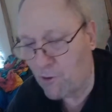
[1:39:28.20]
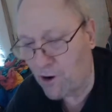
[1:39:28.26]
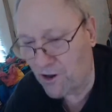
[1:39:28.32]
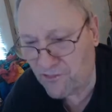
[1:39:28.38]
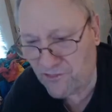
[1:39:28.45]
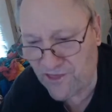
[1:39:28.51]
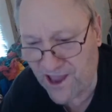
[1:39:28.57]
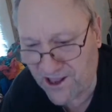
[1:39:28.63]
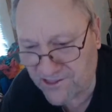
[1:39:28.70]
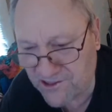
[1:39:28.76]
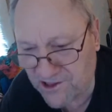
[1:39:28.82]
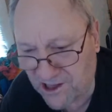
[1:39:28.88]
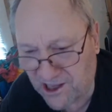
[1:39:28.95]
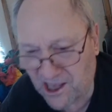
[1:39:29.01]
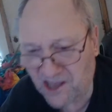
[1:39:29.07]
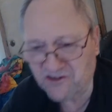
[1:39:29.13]
I want to thank
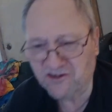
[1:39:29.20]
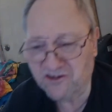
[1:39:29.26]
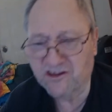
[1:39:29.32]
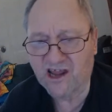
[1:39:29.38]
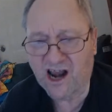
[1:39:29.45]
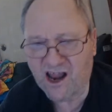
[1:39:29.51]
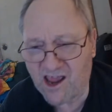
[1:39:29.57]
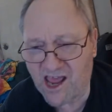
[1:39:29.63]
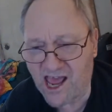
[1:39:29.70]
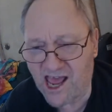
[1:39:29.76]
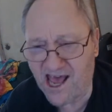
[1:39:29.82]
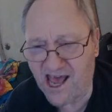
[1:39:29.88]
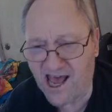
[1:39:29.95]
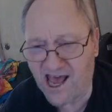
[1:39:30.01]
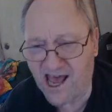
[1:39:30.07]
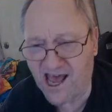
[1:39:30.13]
the guests that I
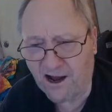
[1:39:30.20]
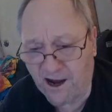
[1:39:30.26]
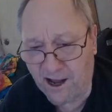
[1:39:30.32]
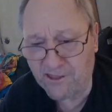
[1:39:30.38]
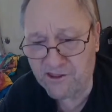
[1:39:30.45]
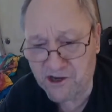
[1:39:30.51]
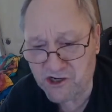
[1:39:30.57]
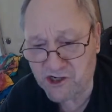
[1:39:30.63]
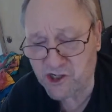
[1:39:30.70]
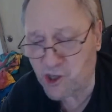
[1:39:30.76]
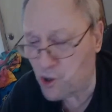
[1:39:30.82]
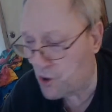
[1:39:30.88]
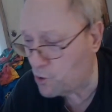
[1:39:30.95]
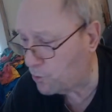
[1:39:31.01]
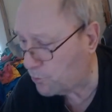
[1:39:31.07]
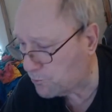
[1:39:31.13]
had on the
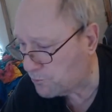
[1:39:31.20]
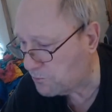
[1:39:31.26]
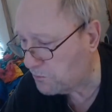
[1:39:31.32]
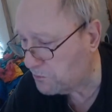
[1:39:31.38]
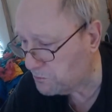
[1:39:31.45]
show.